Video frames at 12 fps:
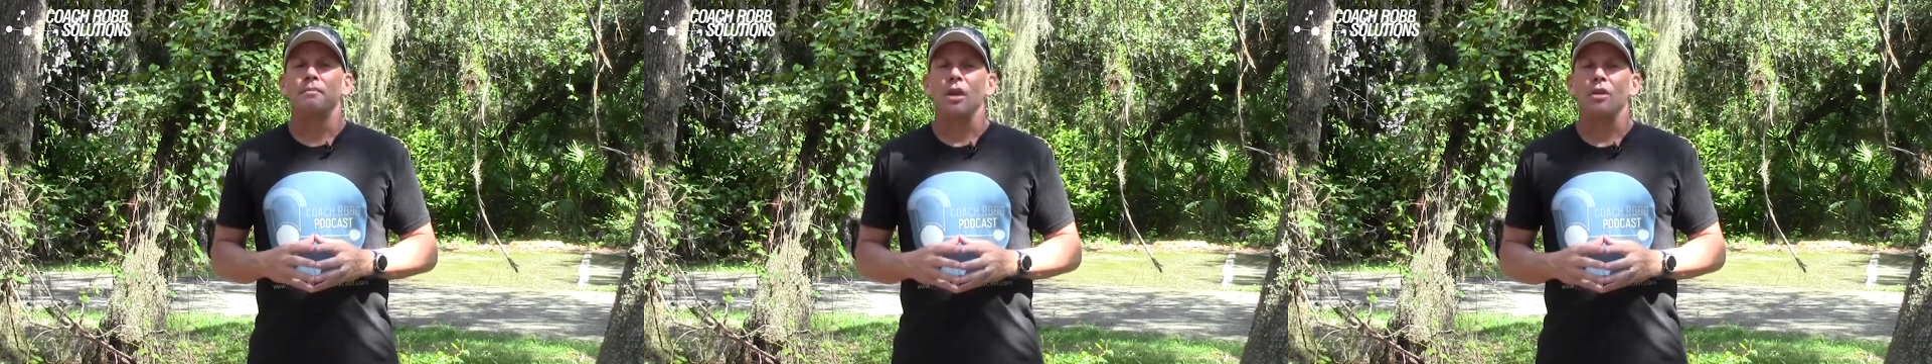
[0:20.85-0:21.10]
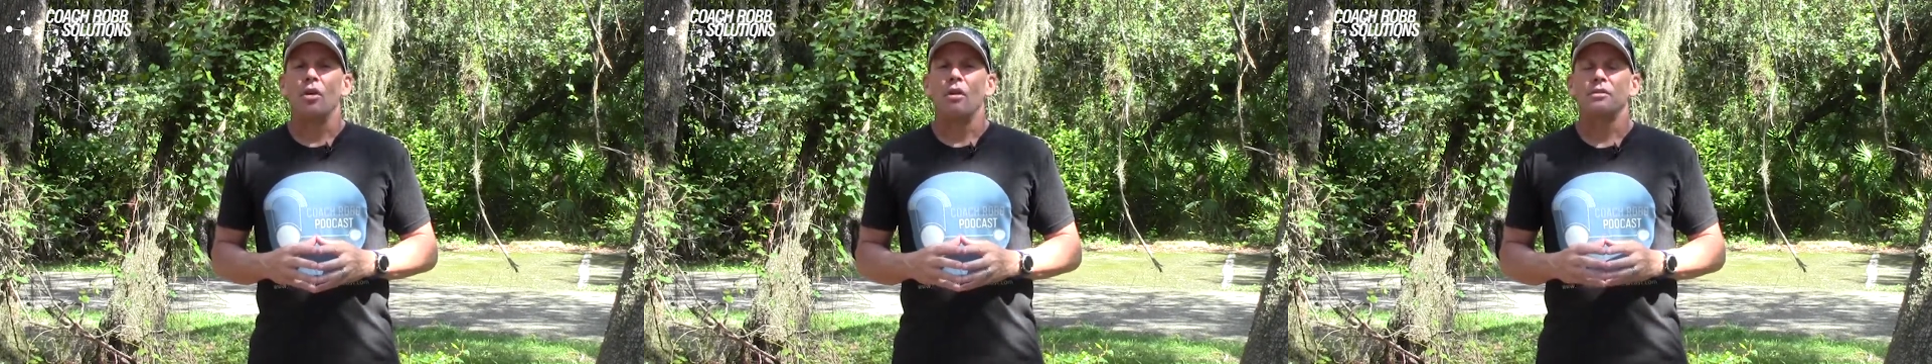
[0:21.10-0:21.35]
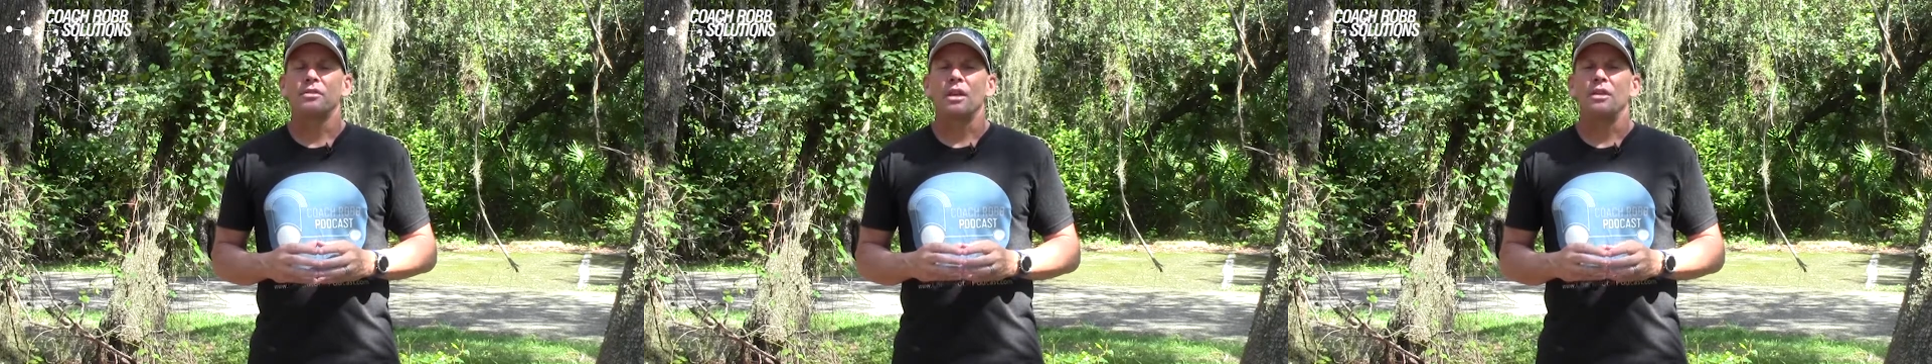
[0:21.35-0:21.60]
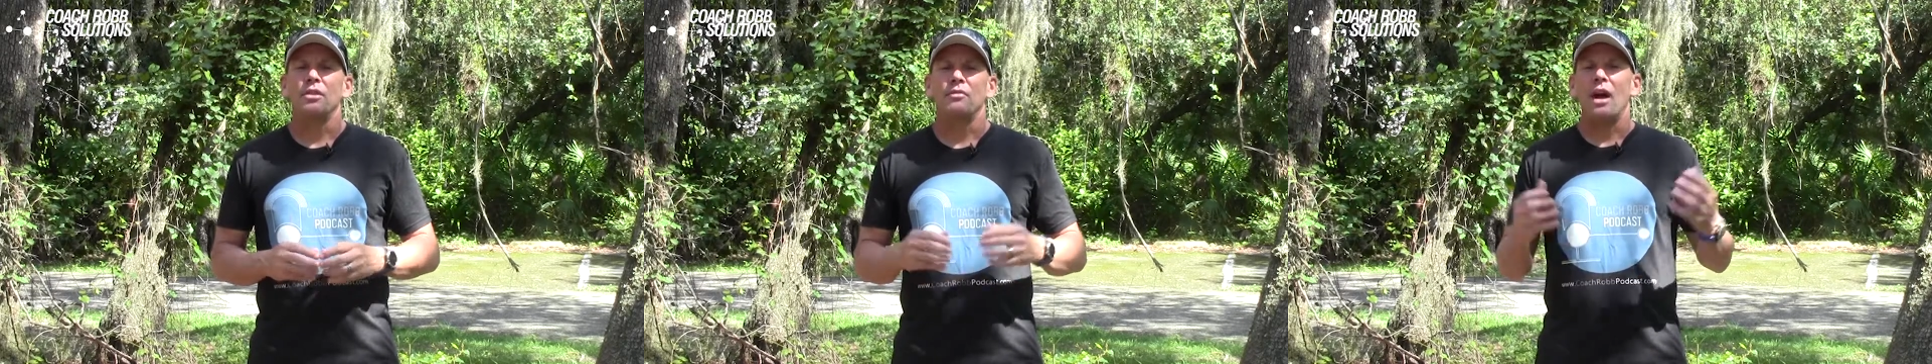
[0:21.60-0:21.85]
and all of a
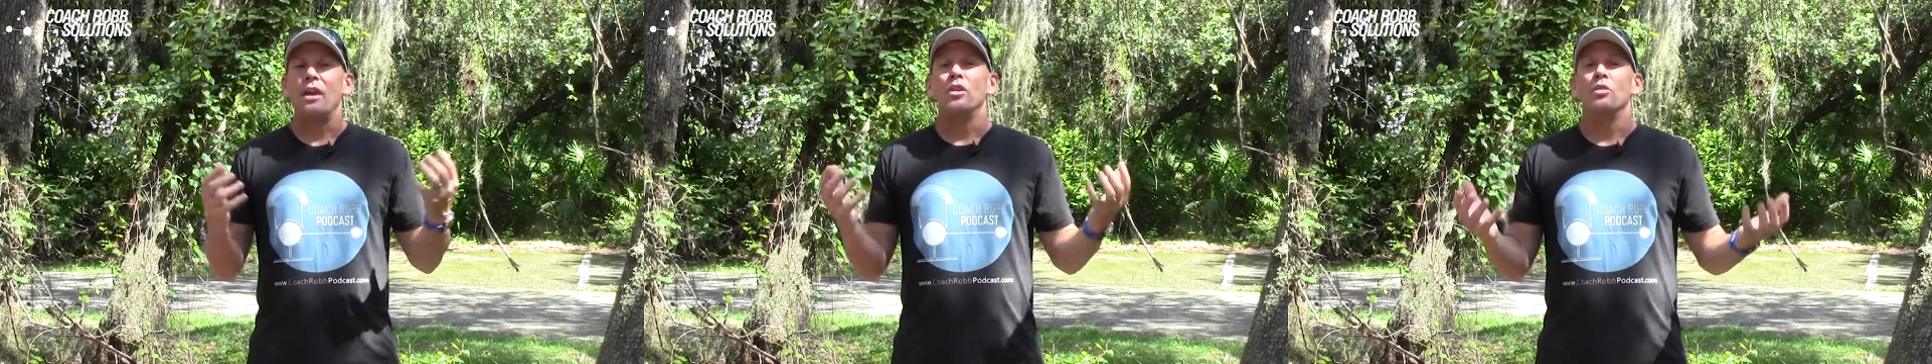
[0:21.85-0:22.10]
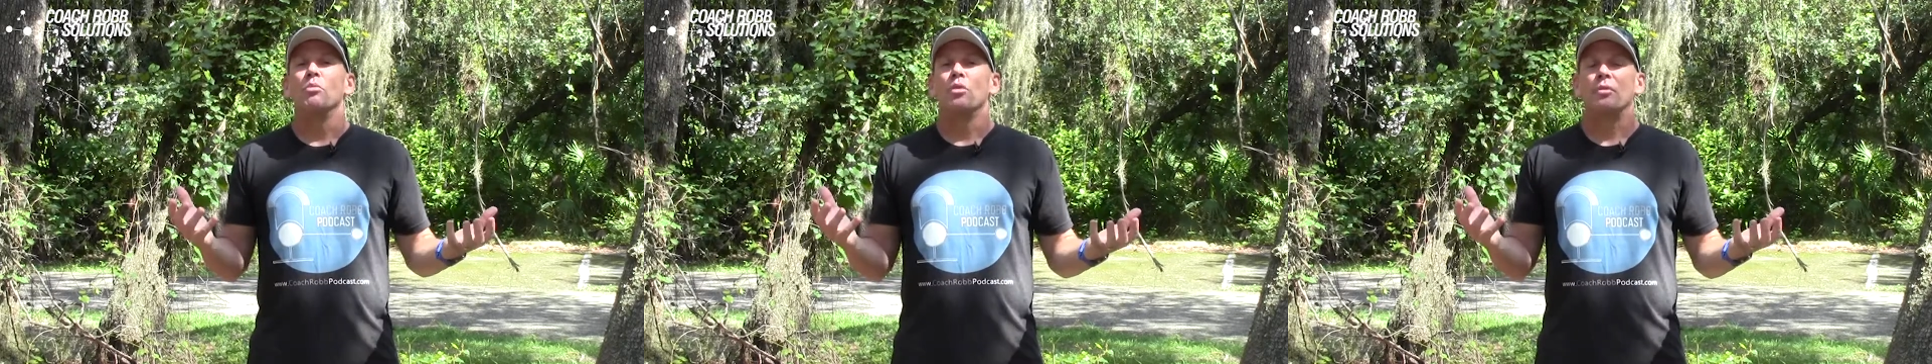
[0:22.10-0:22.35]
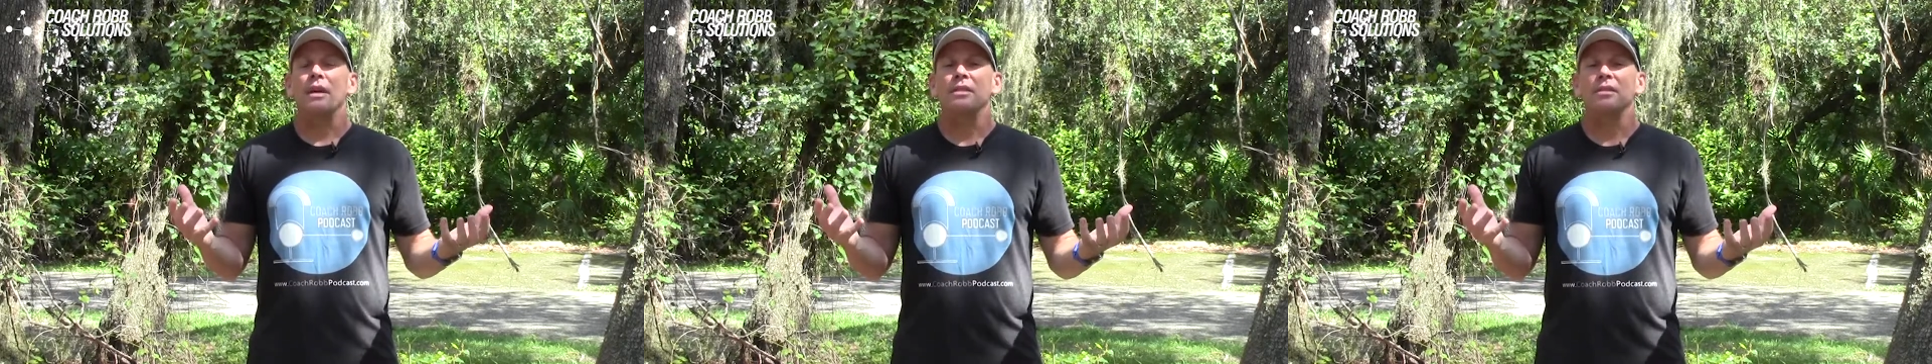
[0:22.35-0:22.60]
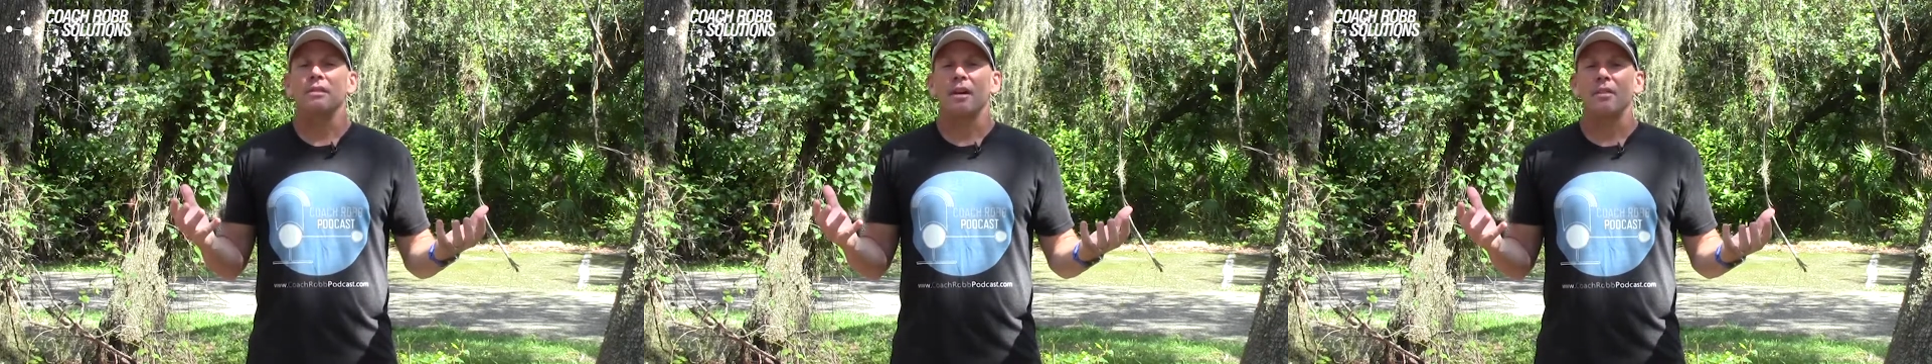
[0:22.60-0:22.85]
sudden you've got no more
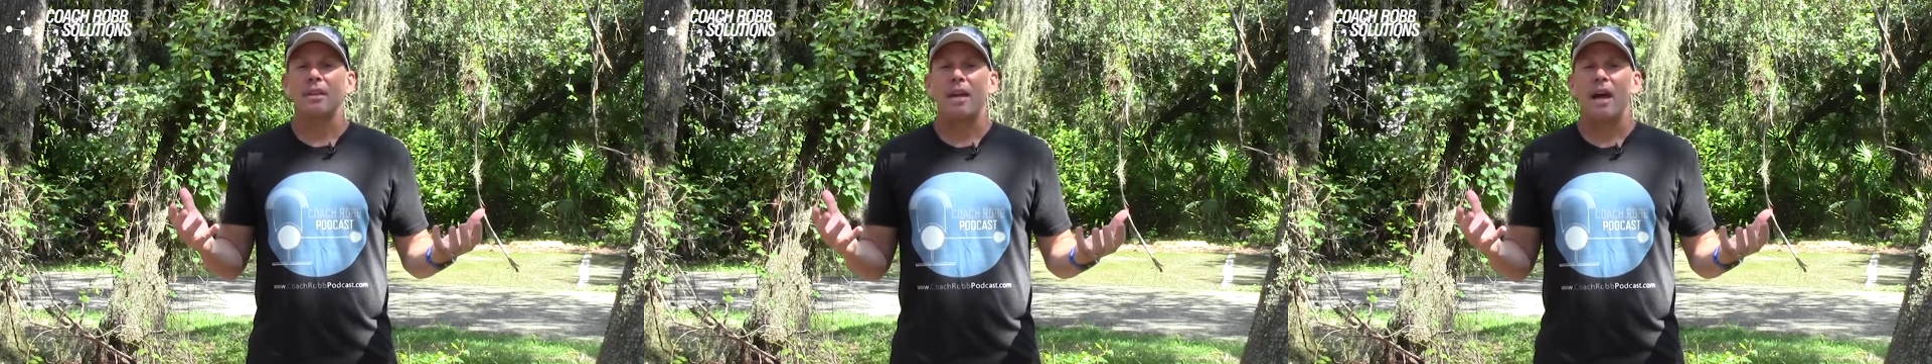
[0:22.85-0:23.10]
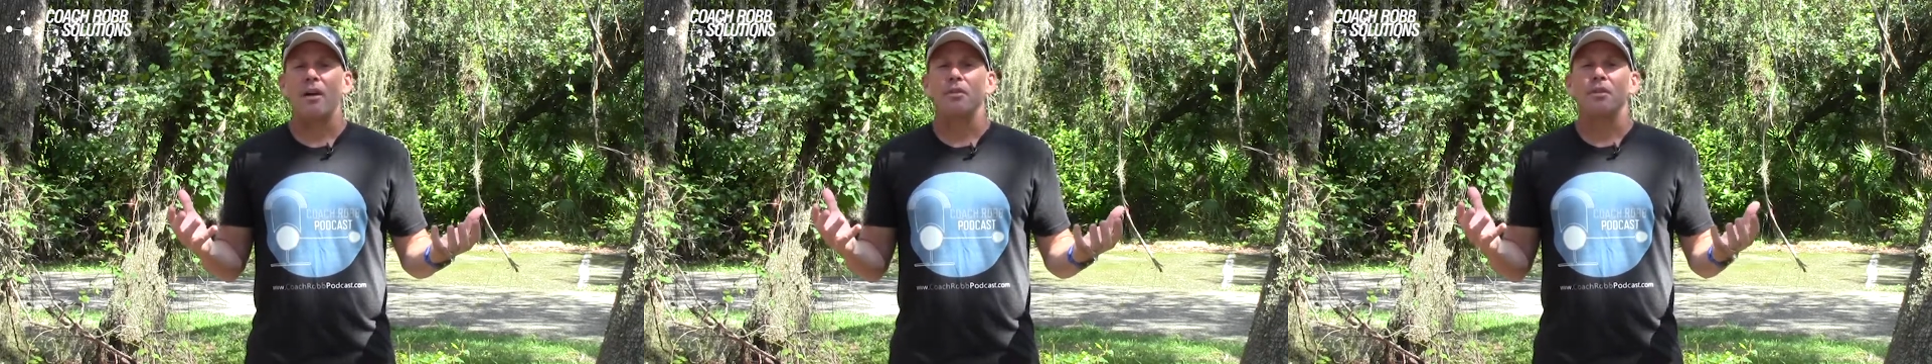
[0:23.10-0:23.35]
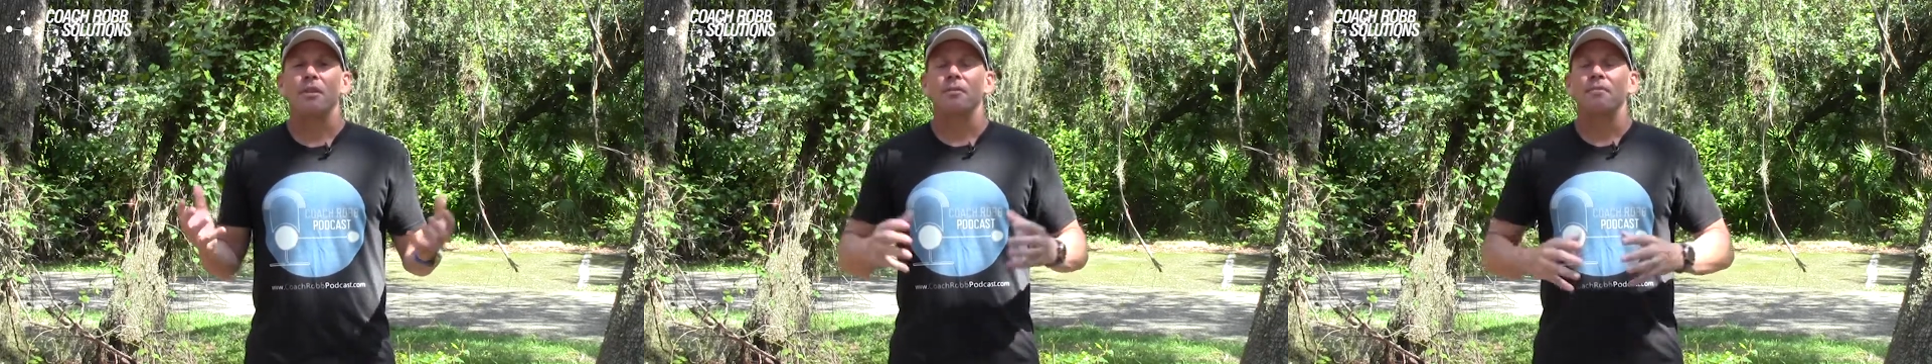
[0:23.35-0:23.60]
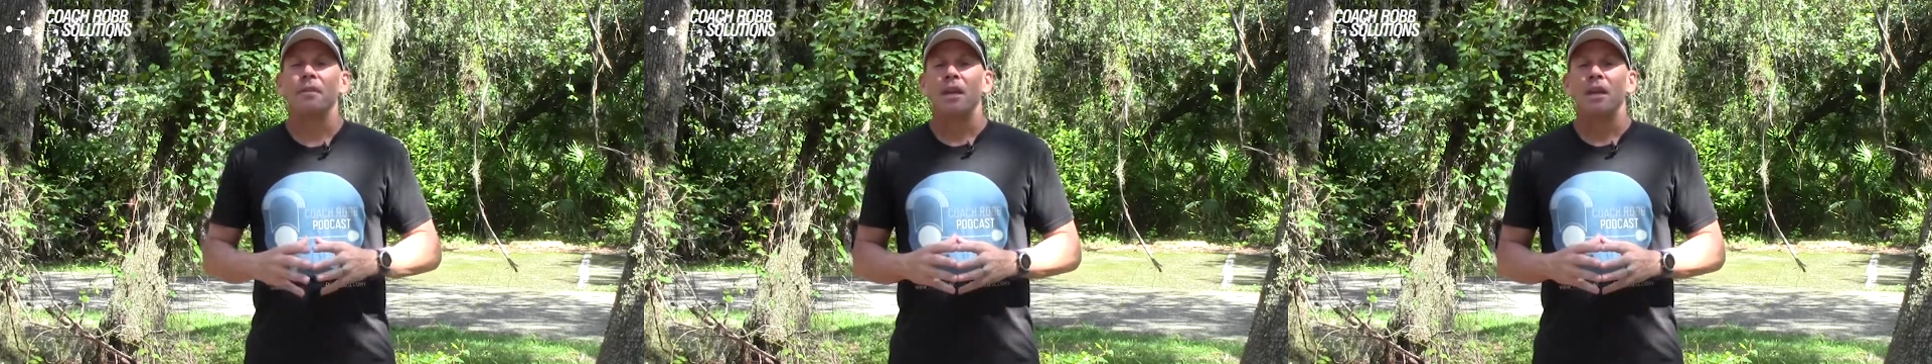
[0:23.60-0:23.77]
races on the calendar.